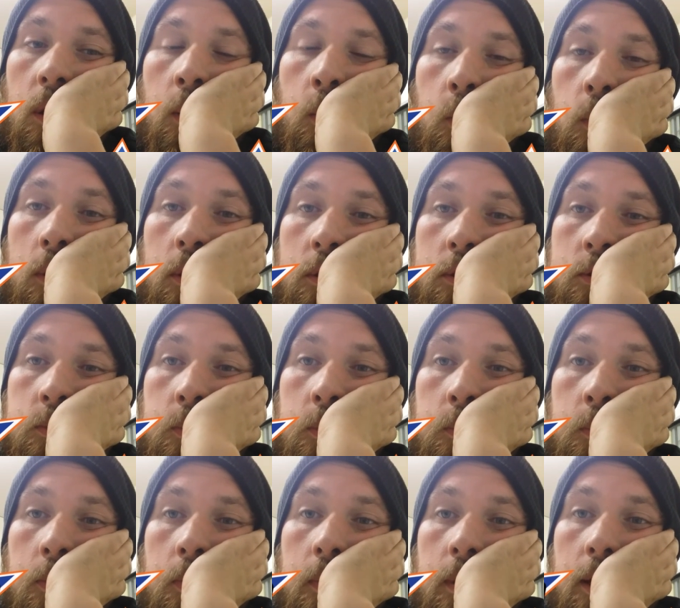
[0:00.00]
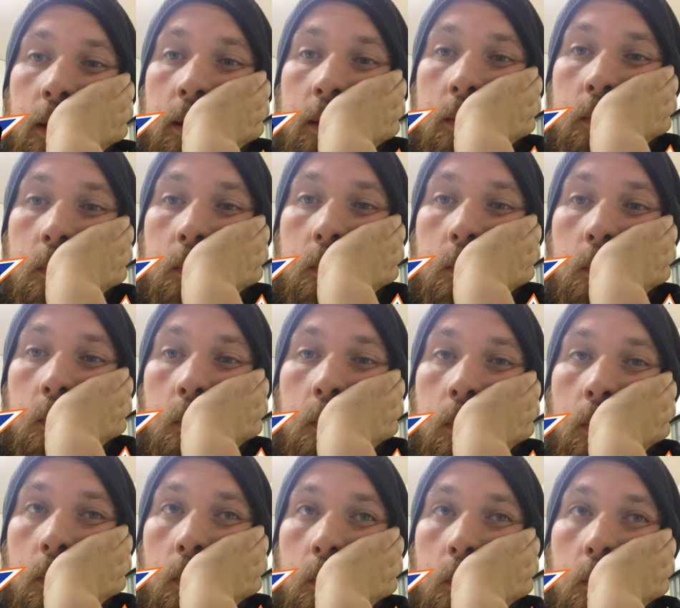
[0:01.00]
I want it to be McGregor,
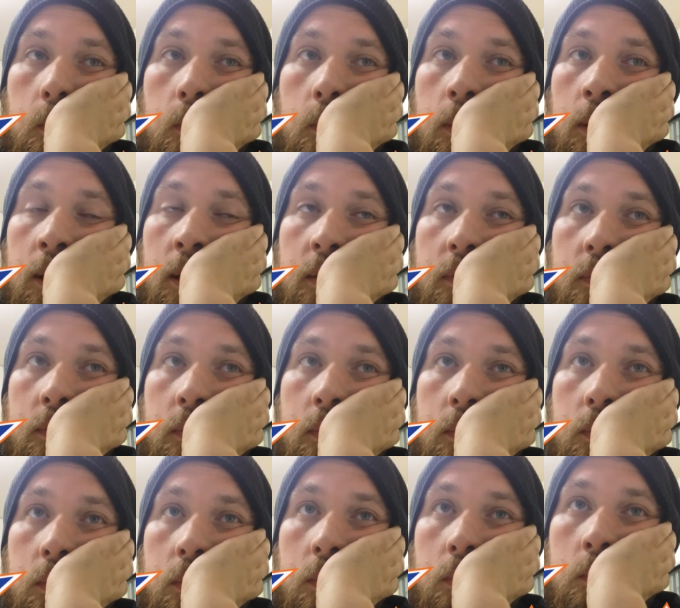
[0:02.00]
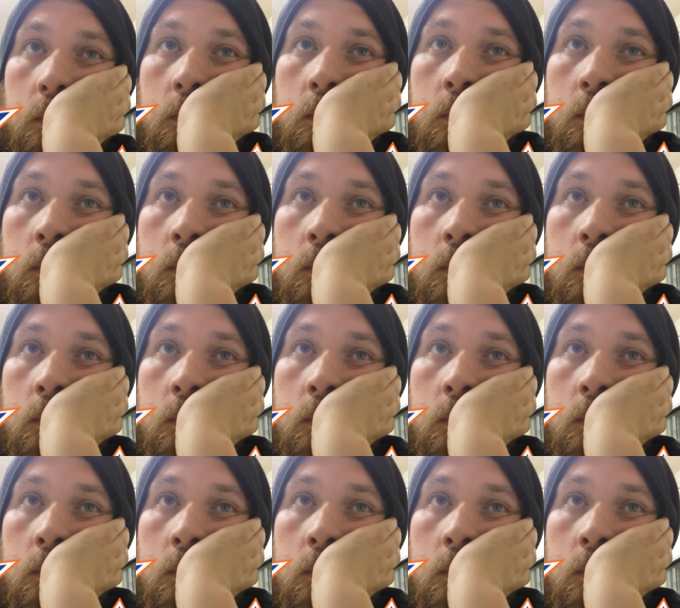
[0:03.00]
but I ain't too sure.